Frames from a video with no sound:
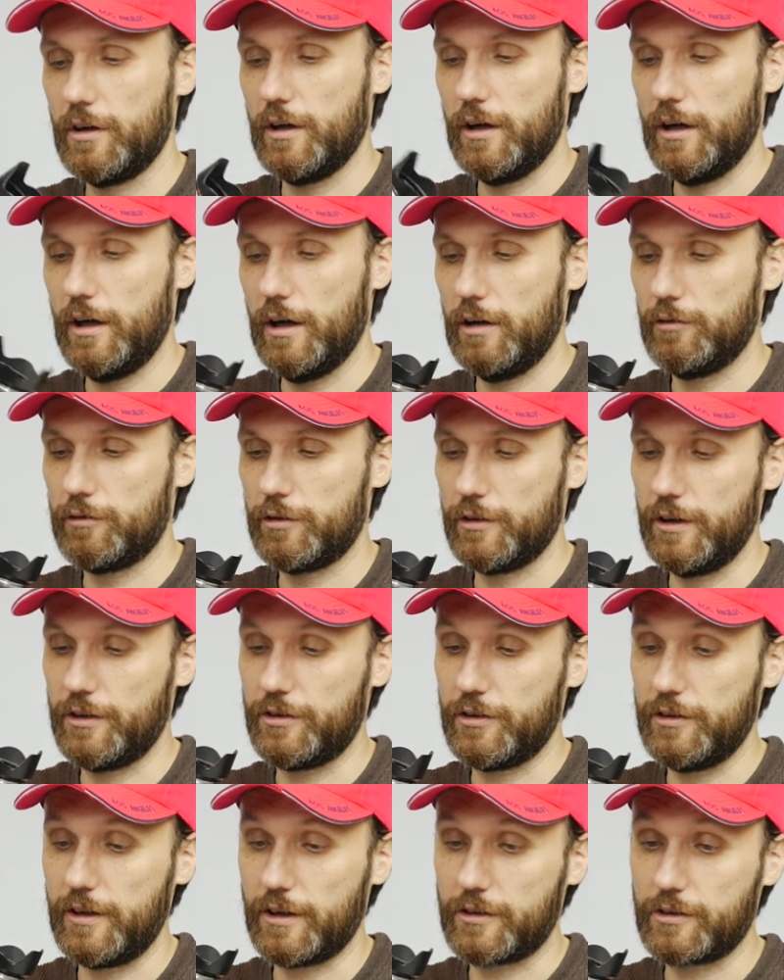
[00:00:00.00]

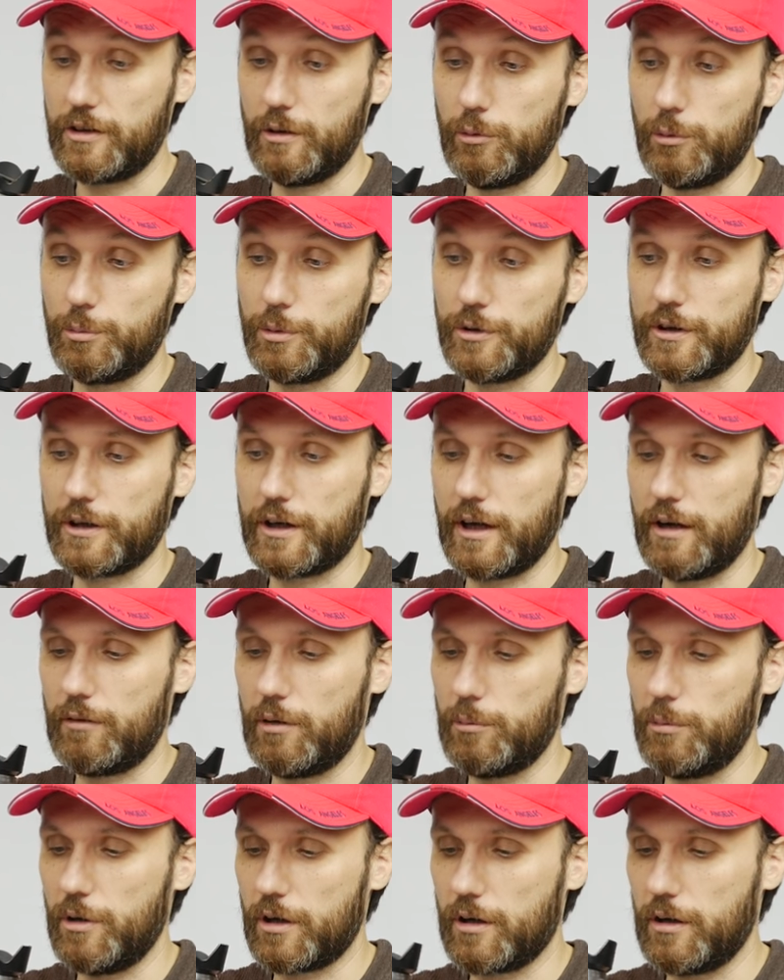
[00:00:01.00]
let's see, next time you put the
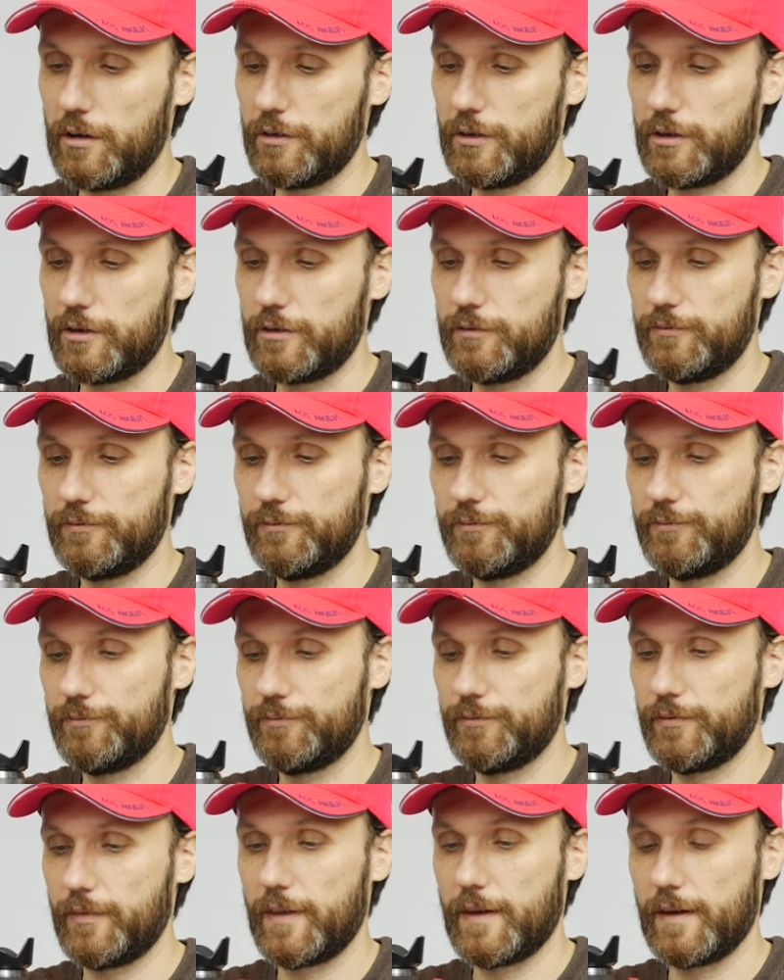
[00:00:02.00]
camera back on there.
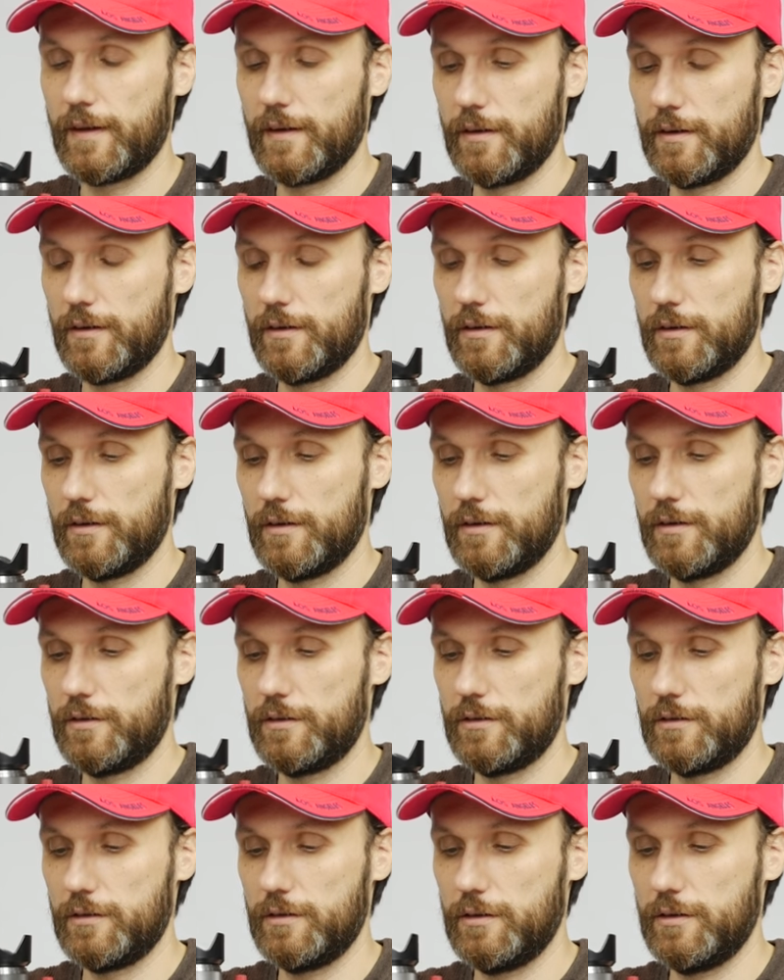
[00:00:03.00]

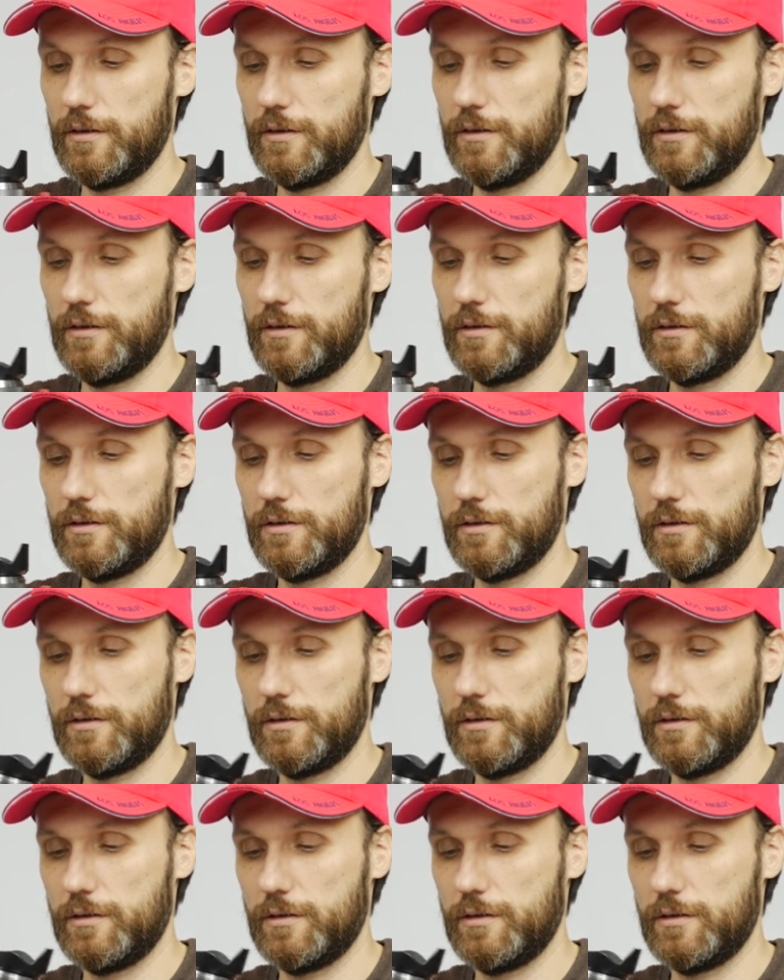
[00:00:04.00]
So here.